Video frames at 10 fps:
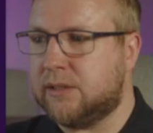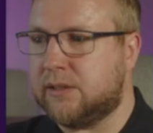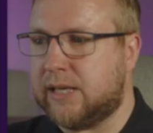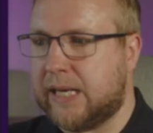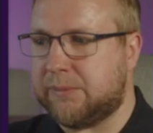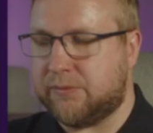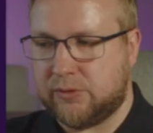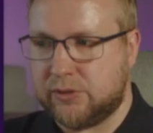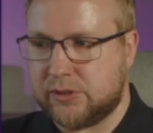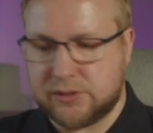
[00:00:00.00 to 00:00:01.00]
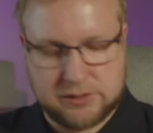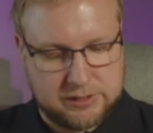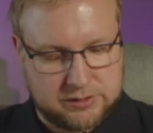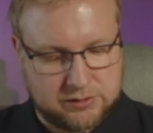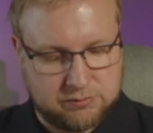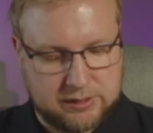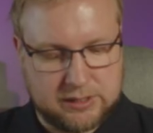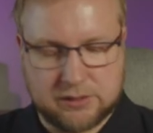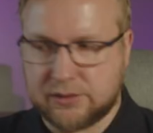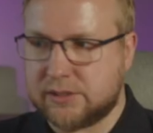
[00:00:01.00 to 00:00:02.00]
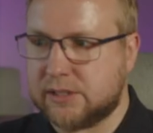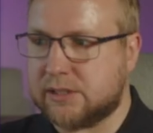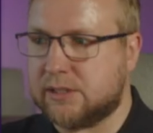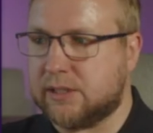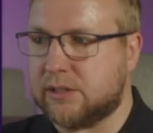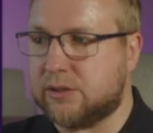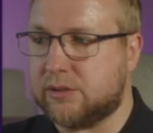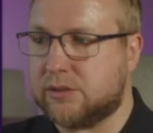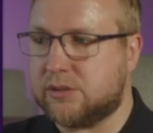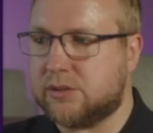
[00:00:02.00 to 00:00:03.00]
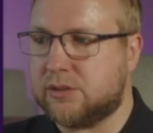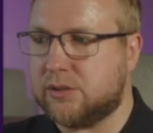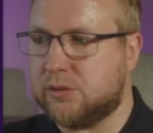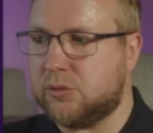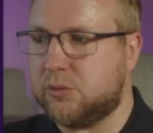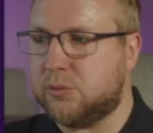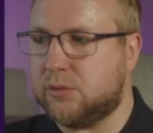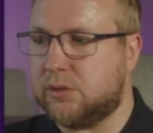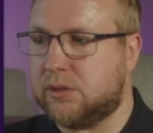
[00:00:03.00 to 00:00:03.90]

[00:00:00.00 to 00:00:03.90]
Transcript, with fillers: the app version is three point six nine point two,